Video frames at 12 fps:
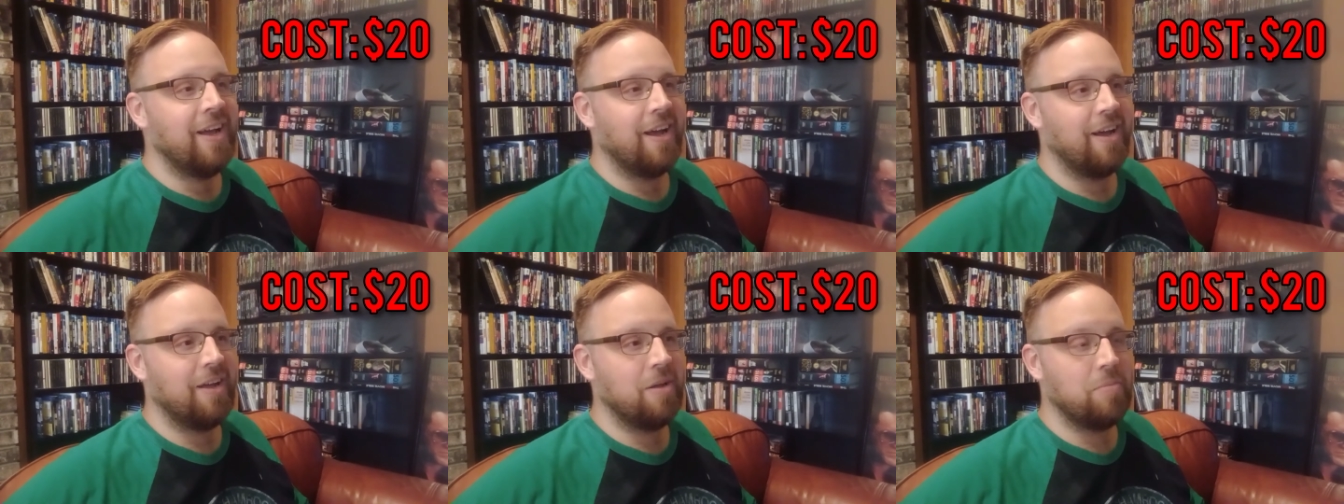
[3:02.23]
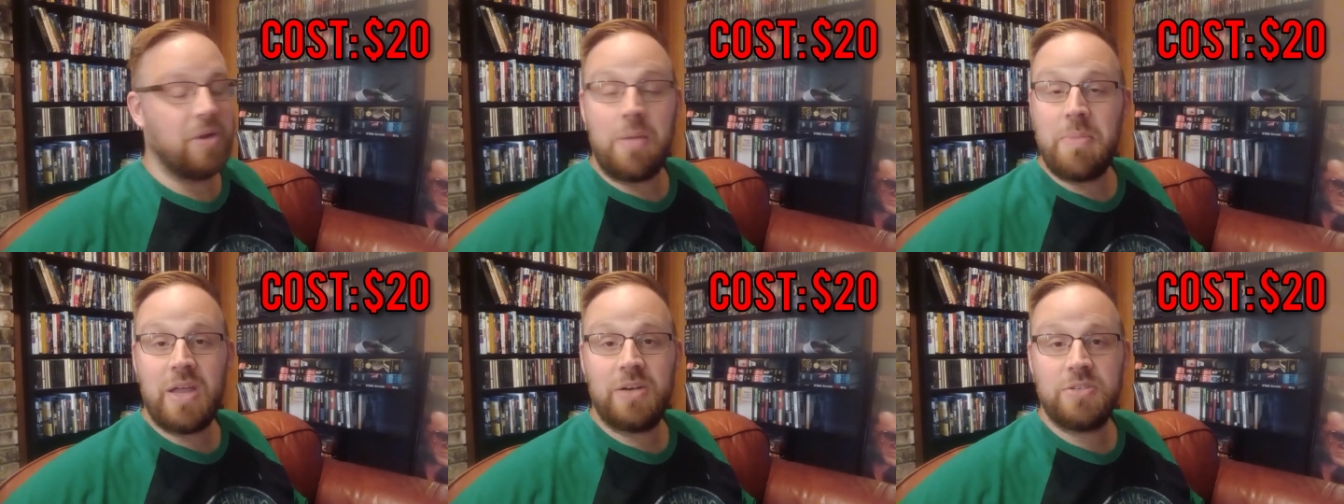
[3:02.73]
Um, but I
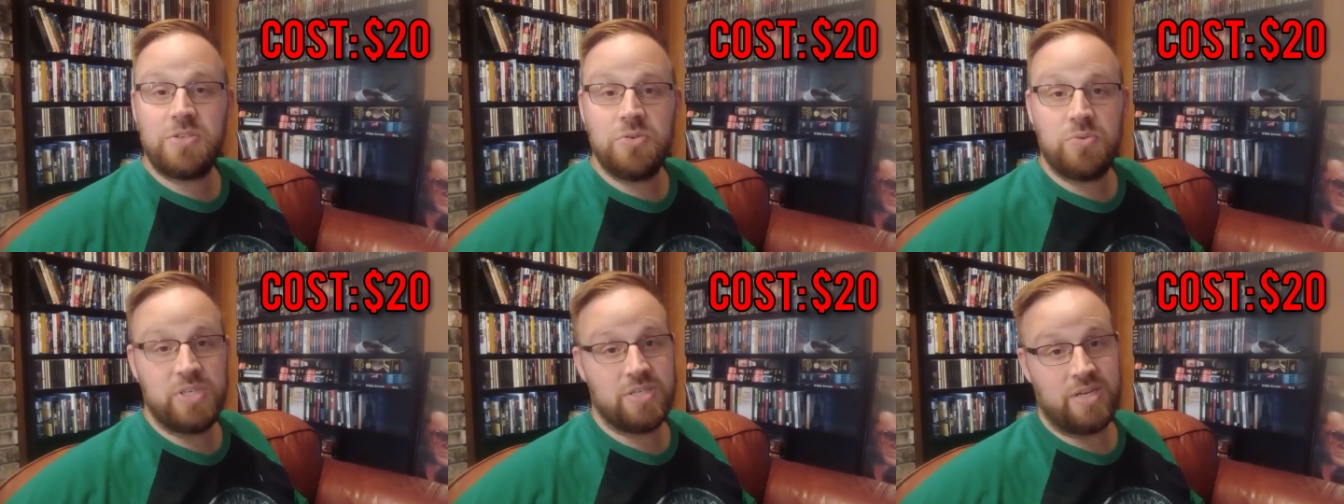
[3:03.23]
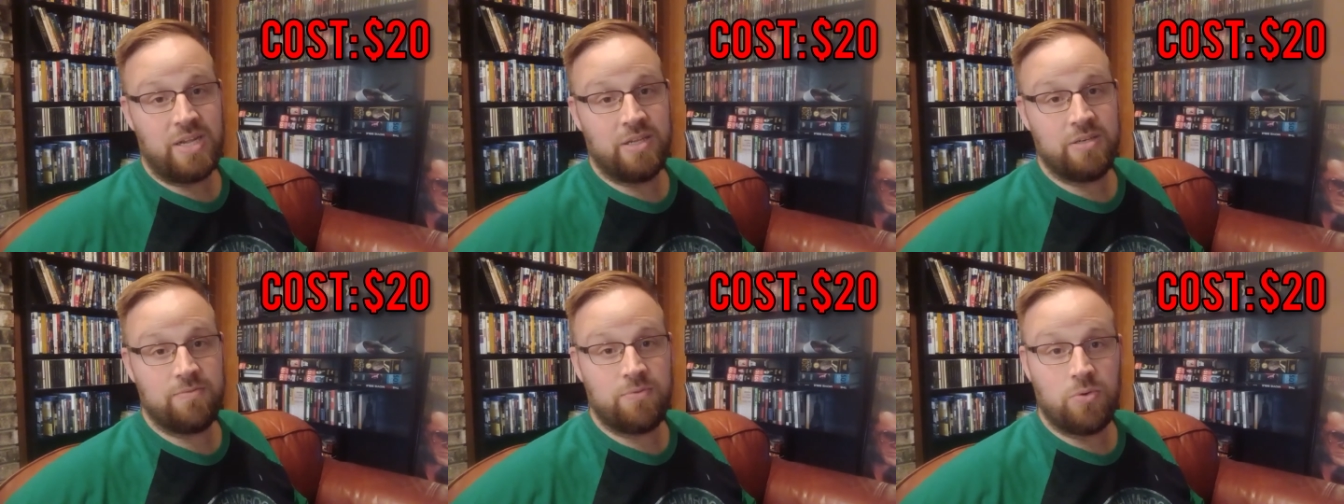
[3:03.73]
managed to resell
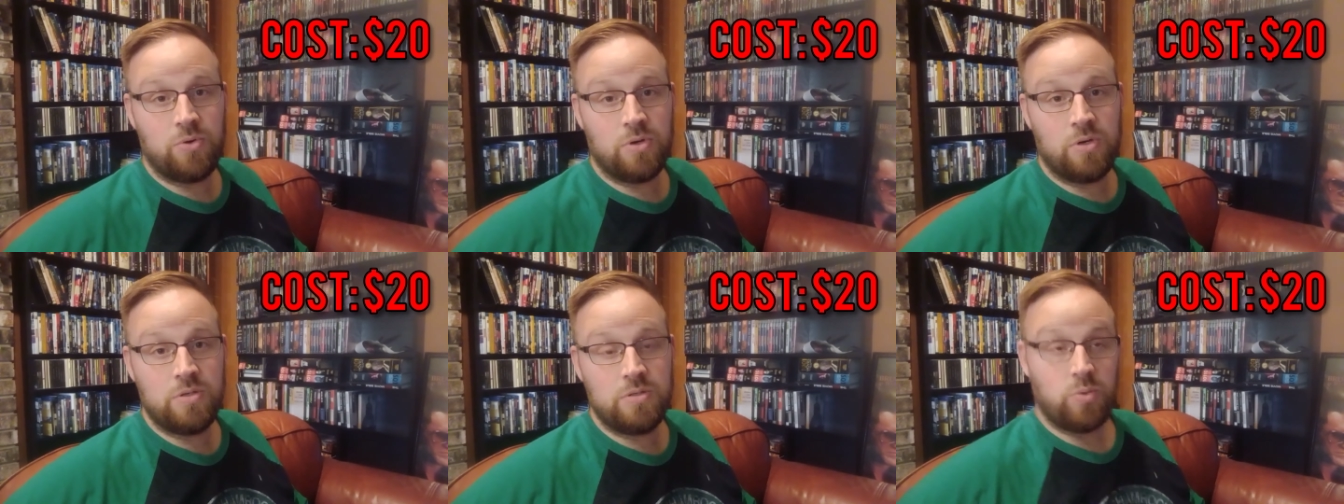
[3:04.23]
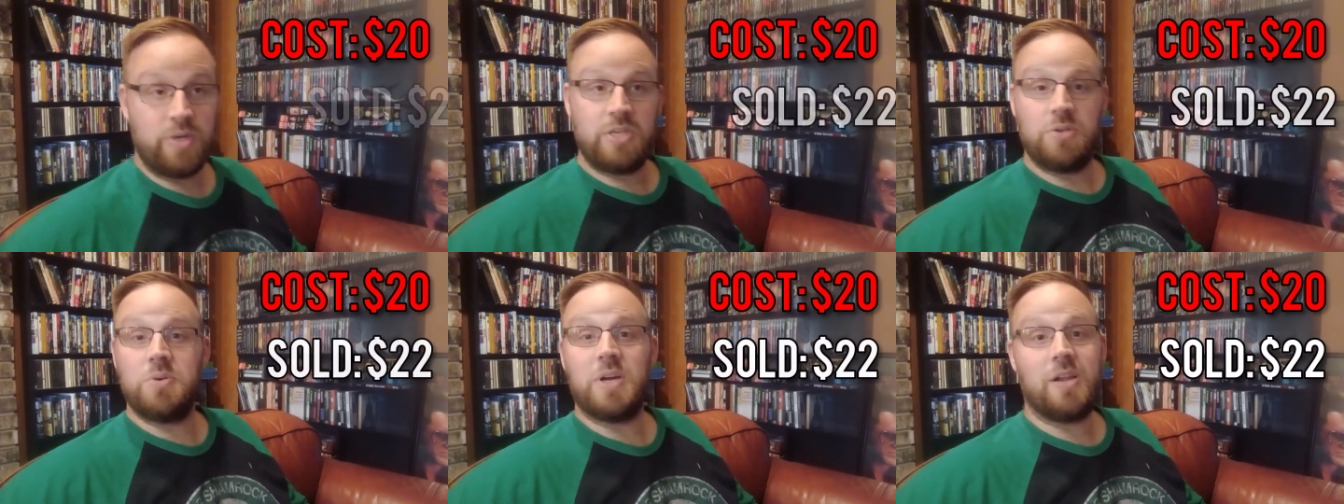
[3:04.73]
it for
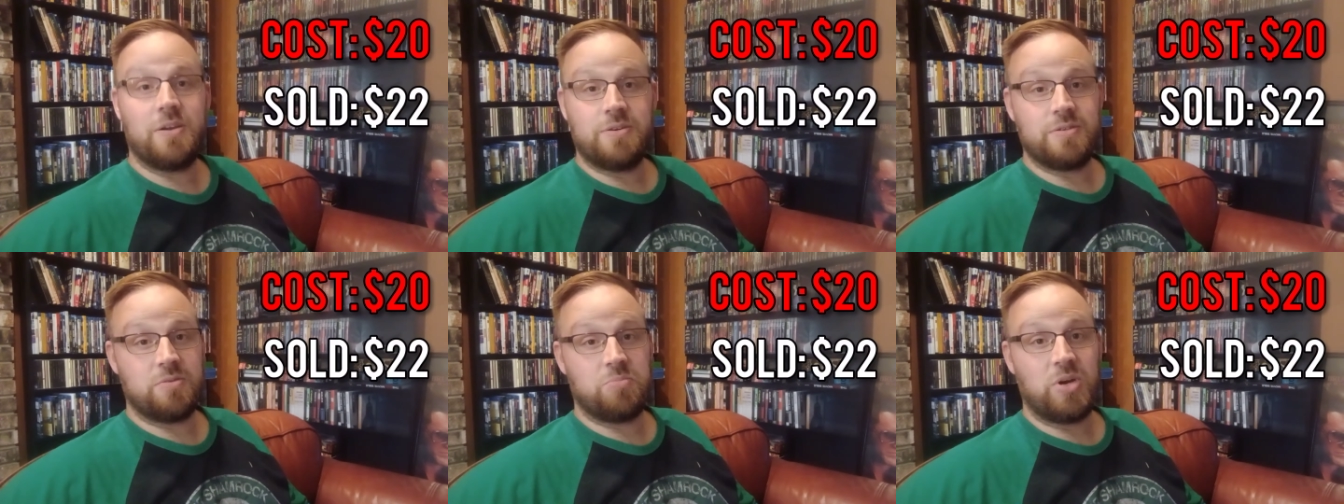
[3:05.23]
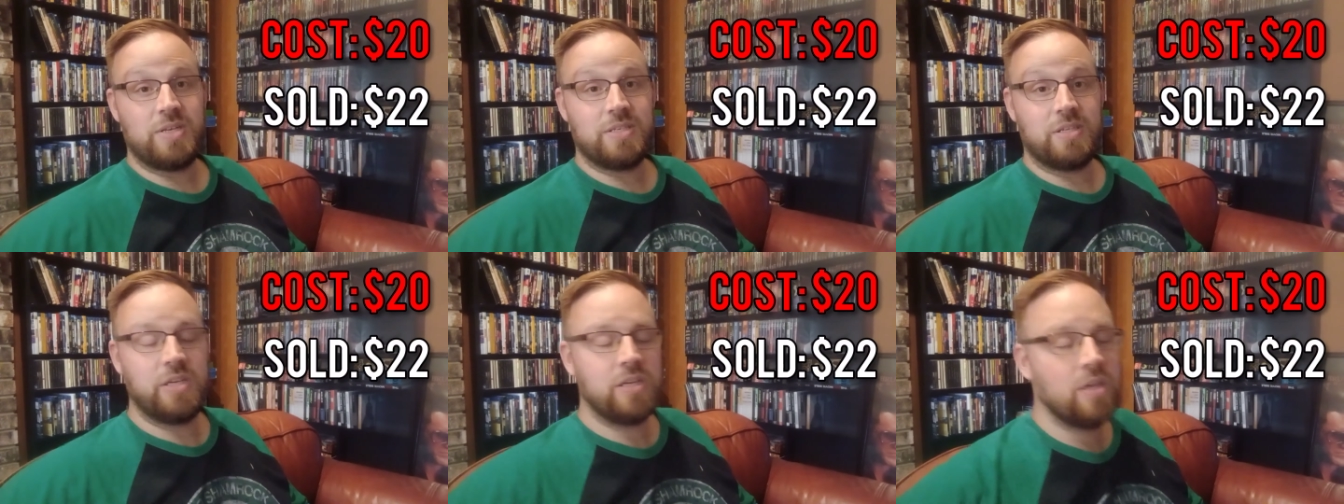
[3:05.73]
$22,
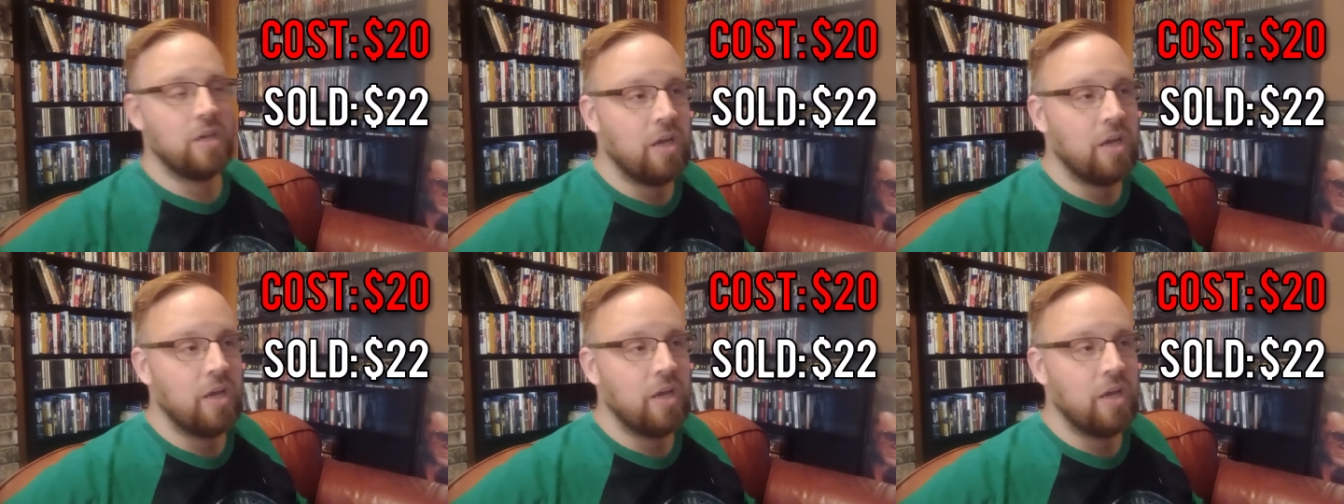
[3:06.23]
surprisingly.